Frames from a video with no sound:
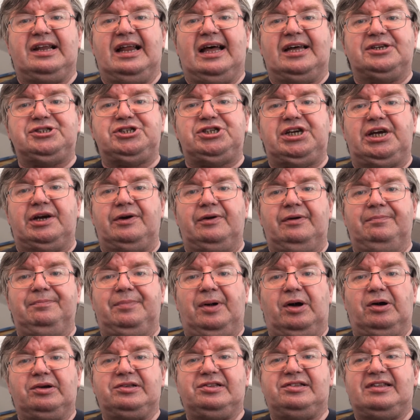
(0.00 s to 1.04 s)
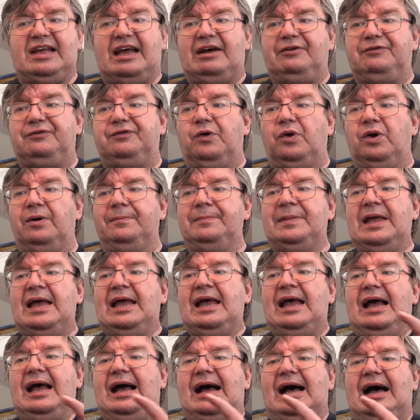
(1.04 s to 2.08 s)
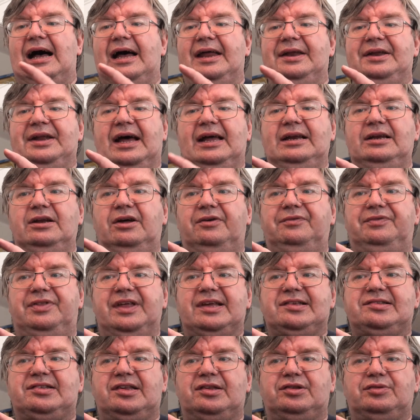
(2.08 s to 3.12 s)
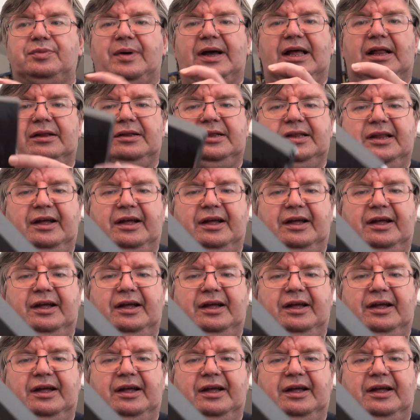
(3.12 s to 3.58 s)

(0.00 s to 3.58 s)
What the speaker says: last year in box set form. And I love this as well.